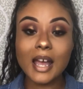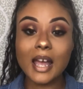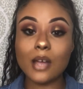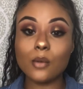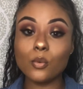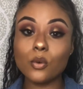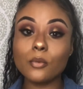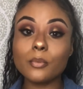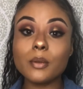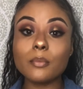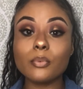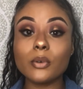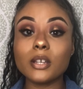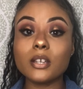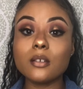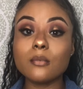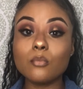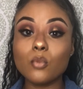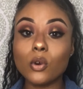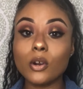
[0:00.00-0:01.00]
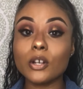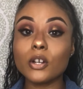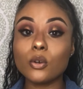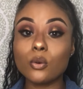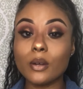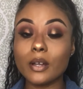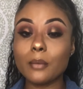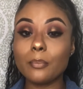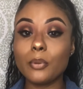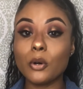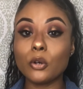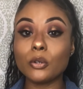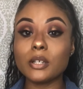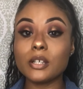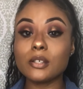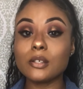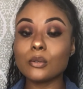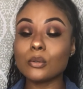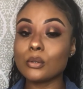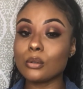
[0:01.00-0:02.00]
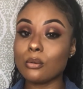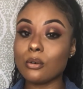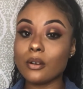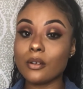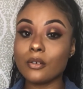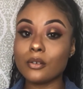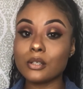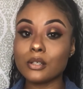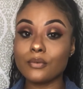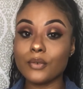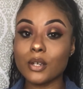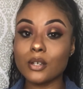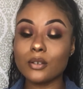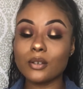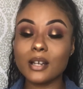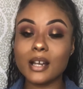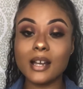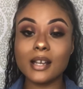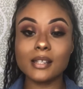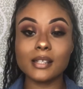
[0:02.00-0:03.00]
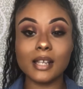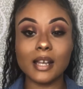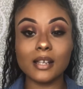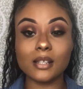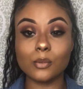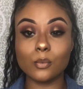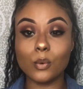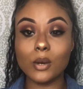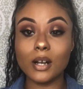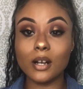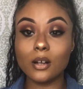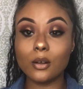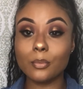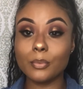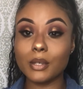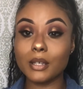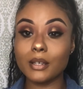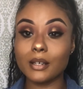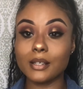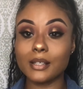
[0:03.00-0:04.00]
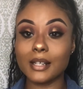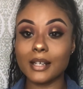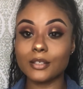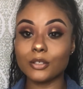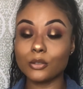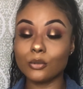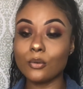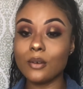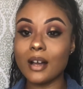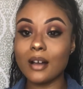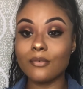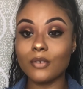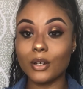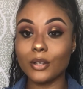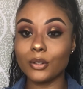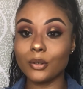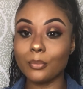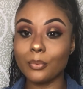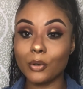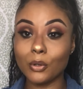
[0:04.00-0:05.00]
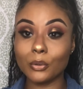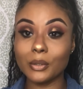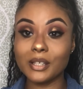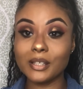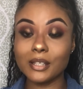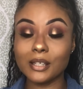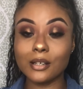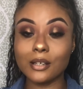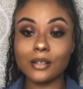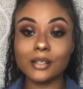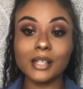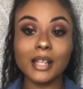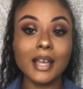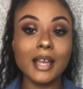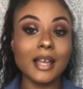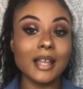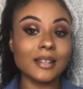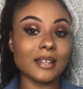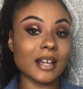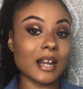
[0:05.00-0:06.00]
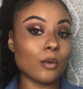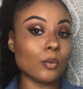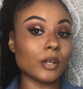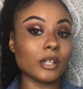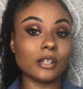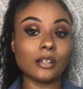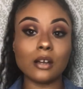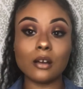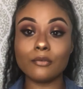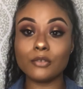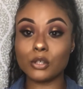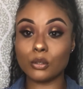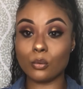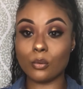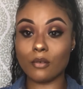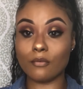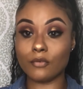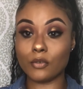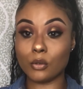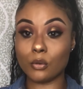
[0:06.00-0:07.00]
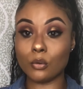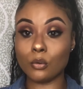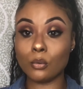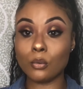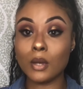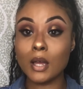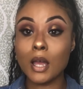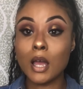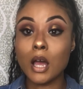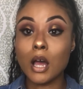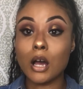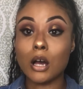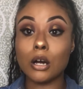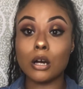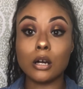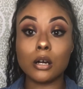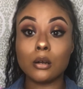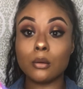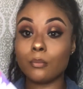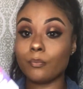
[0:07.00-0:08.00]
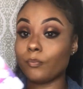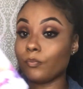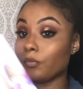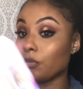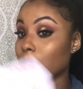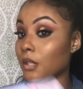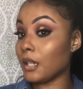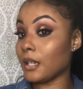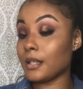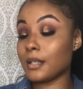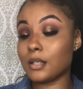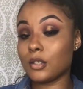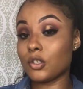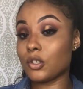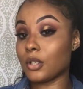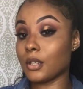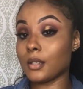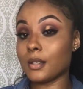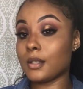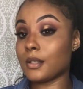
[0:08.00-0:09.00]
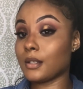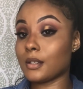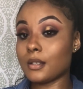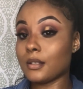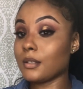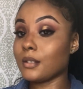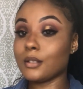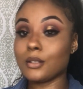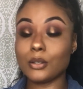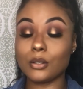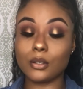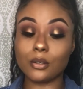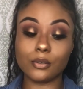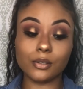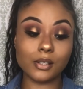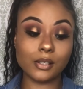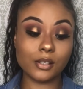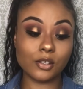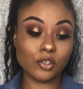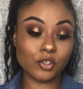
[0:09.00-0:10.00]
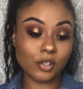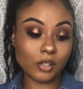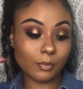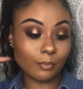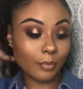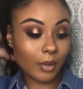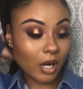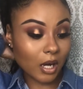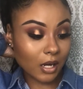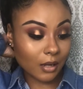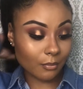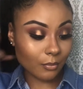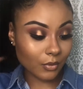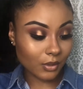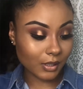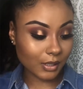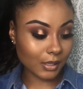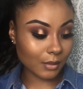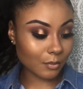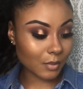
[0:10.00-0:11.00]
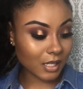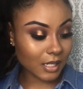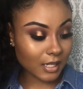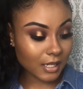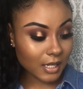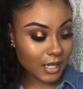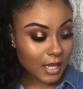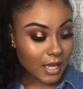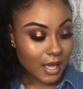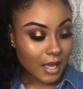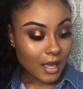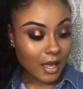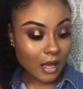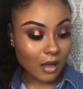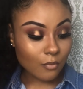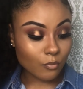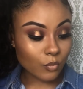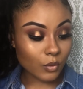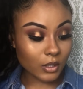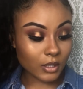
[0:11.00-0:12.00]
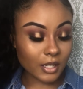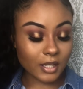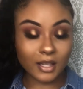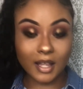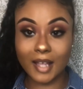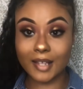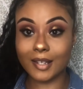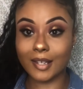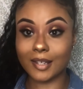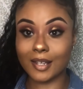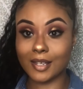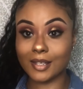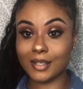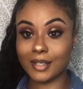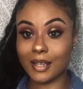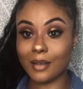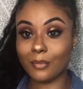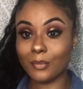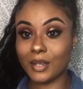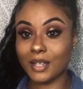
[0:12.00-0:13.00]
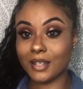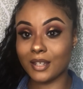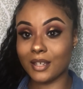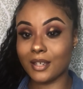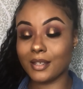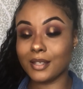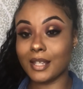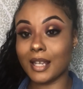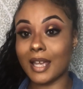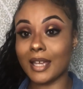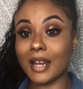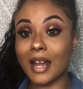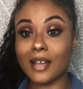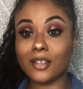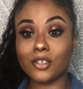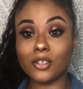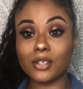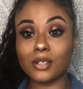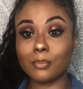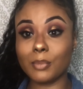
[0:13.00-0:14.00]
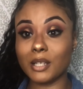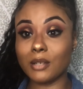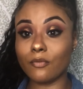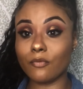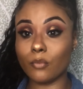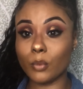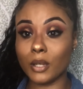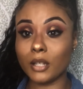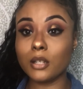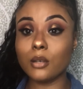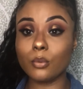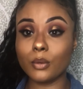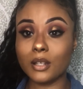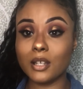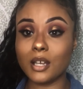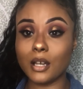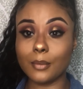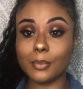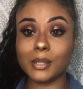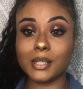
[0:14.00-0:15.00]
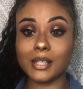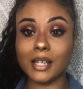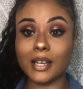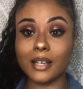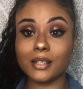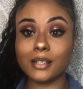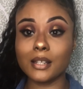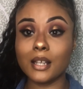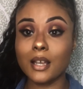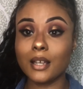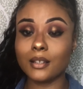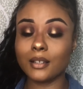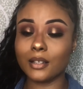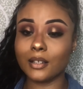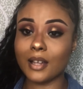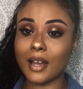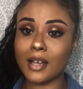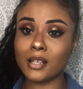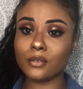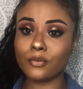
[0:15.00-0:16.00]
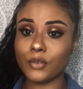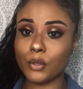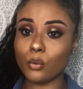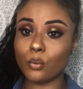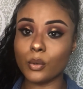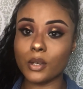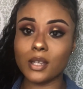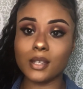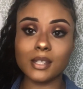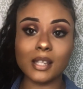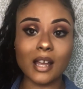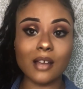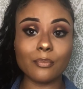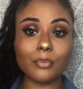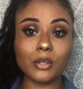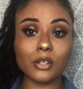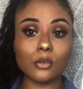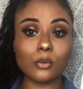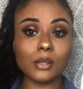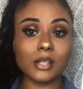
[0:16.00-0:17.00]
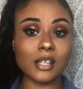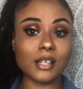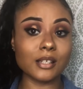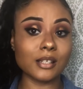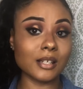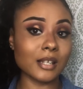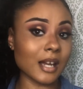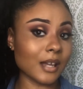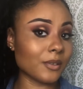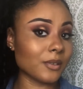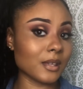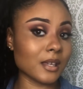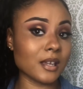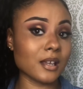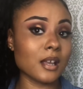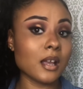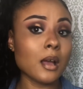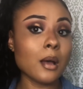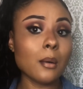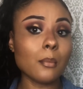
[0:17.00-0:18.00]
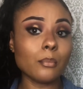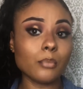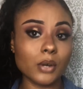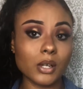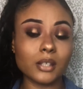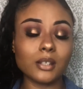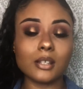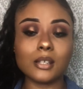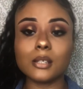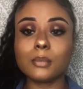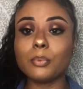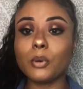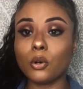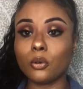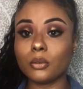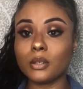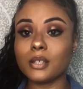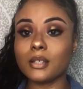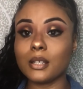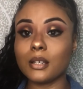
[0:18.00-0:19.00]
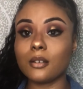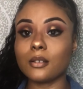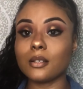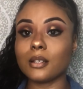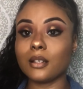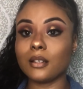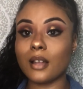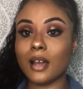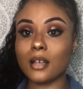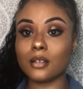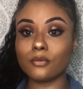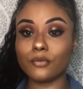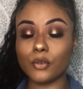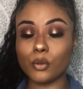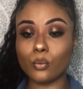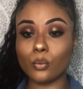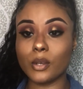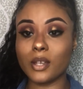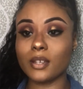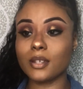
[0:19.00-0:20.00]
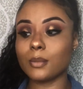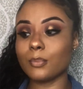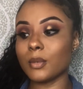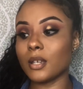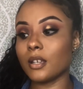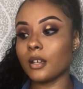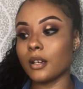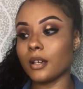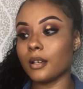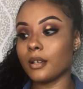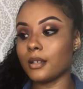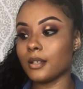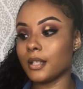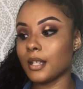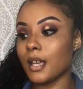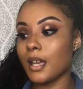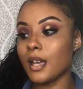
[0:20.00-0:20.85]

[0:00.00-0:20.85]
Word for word: I will be bringing more quick pony tutorials for you guys as well because I do have other ponytails that I would love to review um this just you know this is just bomb to me i'm really glad that they sent me this and i just been really really obsessed the last few weeks i've been using nothing but these ponytails the last few weeks because